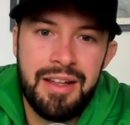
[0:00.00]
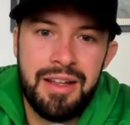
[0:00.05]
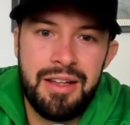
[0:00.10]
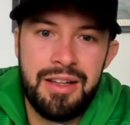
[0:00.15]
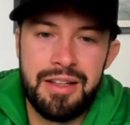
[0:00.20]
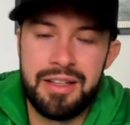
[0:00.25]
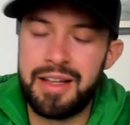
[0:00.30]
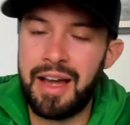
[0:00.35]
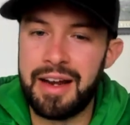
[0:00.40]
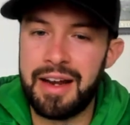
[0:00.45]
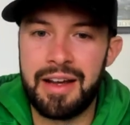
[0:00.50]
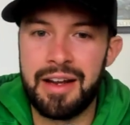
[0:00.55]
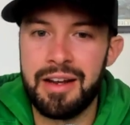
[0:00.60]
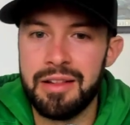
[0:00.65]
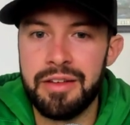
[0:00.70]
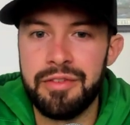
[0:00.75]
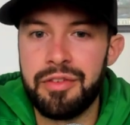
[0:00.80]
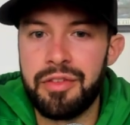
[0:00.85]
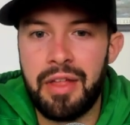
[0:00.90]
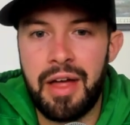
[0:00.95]
you kind of got
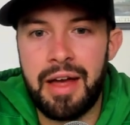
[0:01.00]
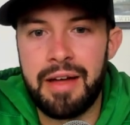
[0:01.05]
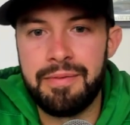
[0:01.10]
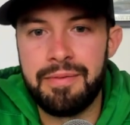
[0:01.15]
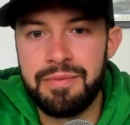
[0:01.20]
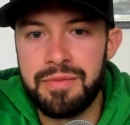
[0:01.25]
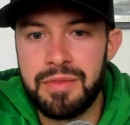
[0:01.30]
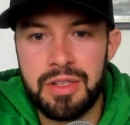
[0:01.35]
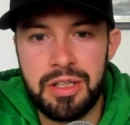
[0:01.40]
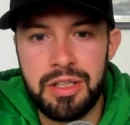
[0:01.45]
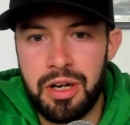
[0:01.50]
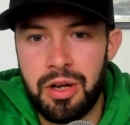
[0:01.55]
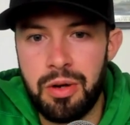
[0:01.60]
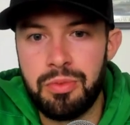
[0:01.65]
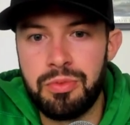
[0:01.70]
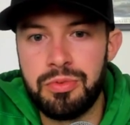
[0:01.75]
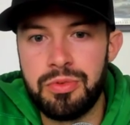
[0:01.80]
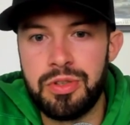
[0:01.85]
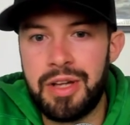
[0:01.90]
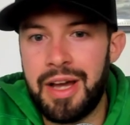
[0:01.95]
to live with that you know
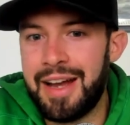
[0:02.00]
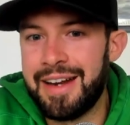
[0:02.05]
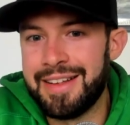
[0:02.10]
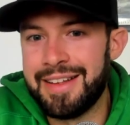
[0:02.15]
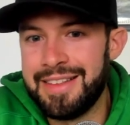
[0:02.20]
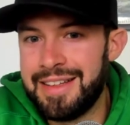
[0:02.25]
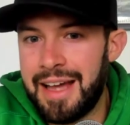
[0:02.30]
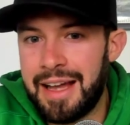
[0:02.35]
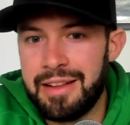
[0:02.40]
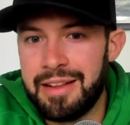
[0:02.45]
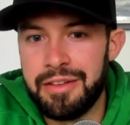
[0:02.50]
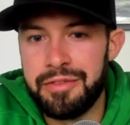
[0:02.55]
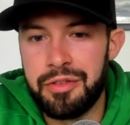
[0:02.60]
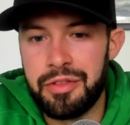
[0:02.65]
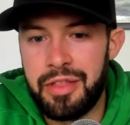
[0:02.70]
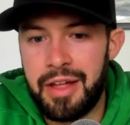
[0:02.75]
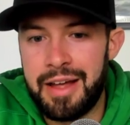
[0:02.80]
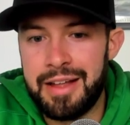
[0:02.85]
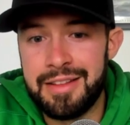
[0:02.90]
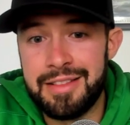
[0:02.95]
you gotta you gotta live
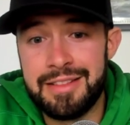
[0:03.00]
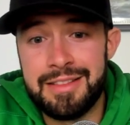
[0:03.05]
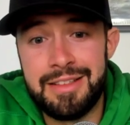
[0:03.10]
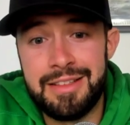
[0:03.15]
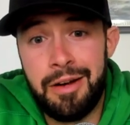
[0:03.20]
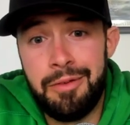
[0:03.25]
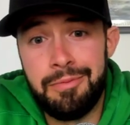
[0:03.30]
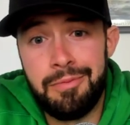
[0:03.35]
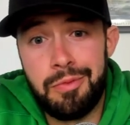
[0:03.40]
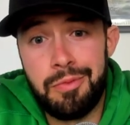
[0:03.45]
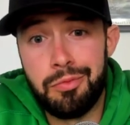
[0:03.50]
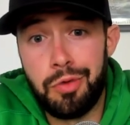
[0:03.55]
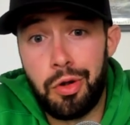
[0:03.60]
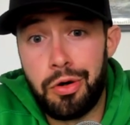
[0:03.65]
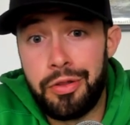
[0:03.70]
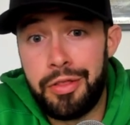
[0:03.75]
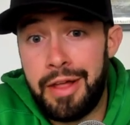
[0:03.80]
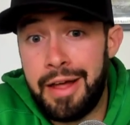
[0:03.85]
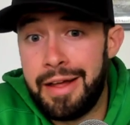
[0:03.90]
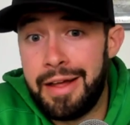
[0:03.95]
with that and you know
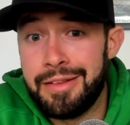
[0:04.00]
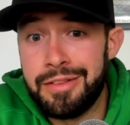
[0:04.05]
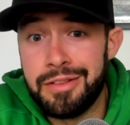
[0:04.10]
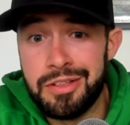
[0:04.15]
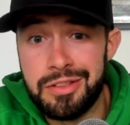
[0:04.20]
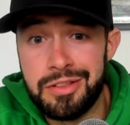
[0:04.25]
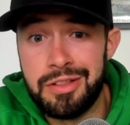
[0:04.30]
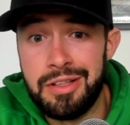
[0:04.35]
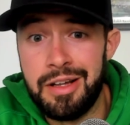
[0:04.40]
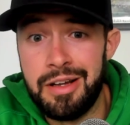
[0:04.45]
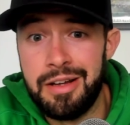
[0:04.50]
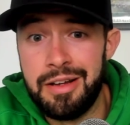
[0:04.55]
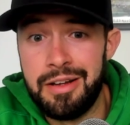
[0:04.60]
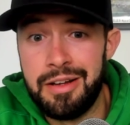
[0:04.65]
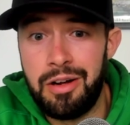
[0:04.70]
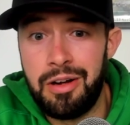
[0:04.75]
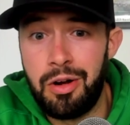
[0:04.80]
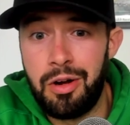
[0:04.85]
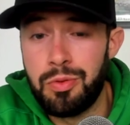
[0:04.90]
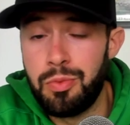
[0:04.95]
learning that the, the
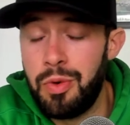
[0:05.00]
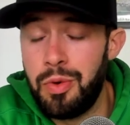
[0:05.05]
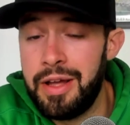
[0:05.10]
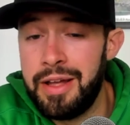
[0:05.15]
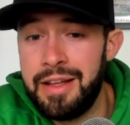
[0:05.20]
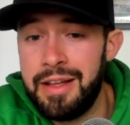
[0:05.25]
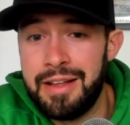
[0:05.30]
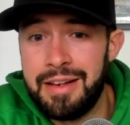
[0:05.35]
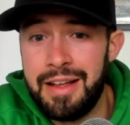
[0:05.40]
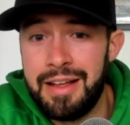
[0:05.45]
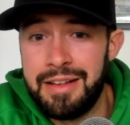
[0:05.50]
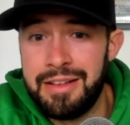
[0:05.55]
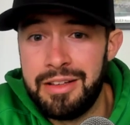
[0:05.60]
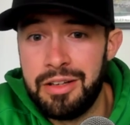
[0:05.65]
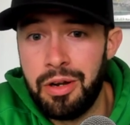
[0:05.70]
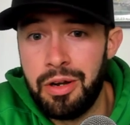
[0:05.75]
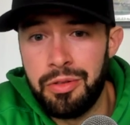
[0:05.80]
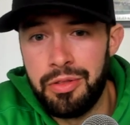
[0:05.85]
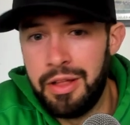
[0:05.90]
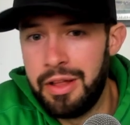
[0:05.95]
hard way and and you
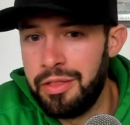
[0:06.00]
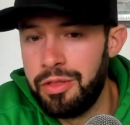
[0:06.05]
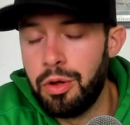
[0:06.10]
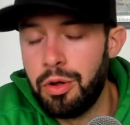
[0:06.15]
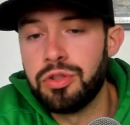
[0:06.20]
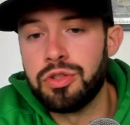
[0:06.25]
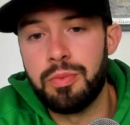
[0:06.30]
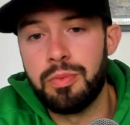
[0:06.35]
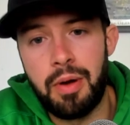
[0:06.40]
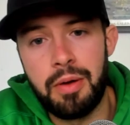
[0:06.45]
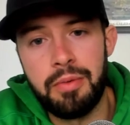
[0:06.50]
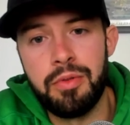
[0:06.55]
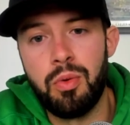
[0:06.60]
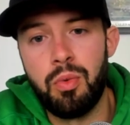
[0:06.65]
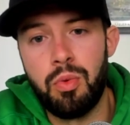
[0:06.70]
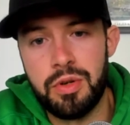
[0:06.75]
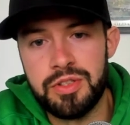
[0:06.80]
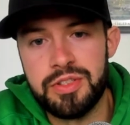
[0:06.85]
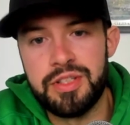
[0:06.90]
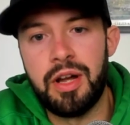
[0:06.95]
know th- those are probably the
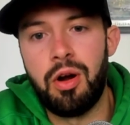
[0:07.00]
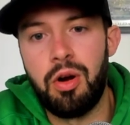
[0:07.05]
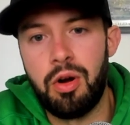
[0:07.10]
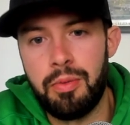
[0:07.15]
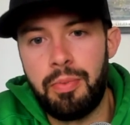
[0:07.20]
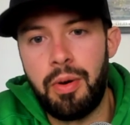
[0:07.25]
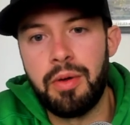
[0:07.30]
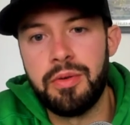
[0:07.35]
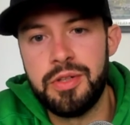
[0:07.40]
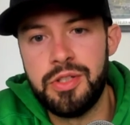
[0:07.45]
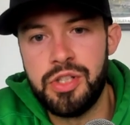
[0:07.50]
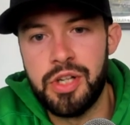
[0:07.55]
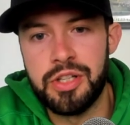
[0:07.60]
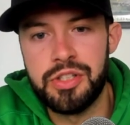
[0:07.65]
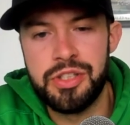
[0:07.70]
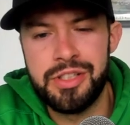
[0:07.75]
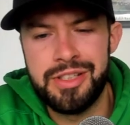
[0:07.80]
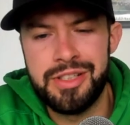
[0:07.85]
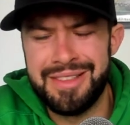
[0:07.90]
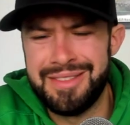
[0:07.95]
ones that are probably
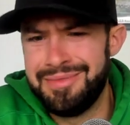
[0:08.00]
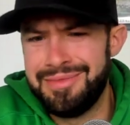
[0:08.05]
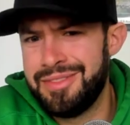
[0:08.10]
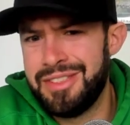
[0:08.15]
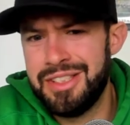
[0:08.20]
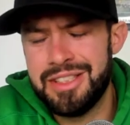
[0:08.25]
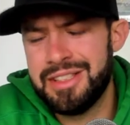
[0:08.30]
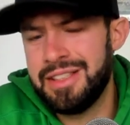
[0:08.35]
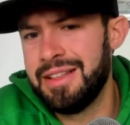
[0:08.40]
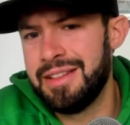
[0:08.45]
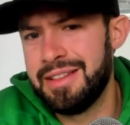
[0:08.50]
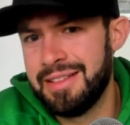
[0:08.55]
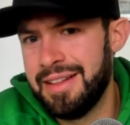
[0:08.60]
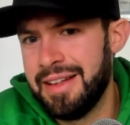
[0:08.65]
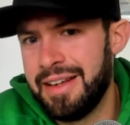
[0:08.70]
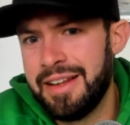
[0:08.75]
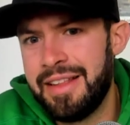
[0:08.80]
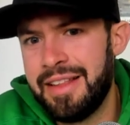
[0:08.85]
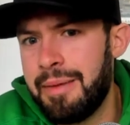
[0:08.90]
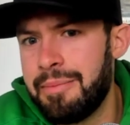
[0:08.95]
judging and just
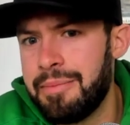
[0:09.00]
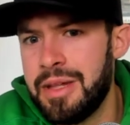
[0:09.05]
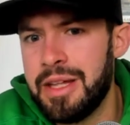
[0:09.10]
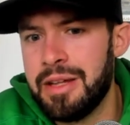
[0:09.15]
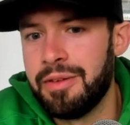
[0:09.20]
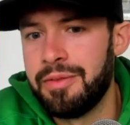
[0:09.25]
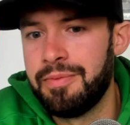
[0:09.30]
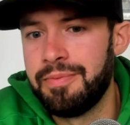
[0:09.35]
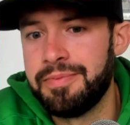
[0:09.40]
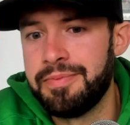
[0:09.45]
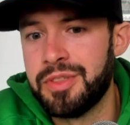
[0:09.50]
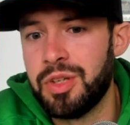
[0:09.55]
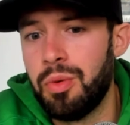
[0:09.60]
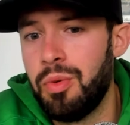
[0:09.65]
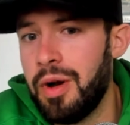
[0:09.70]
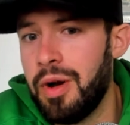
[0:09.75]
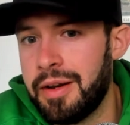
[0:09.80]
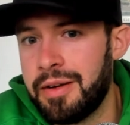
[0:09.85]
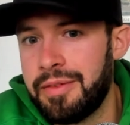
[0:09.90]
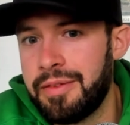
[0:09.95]
letting that be so
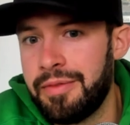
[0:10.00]
what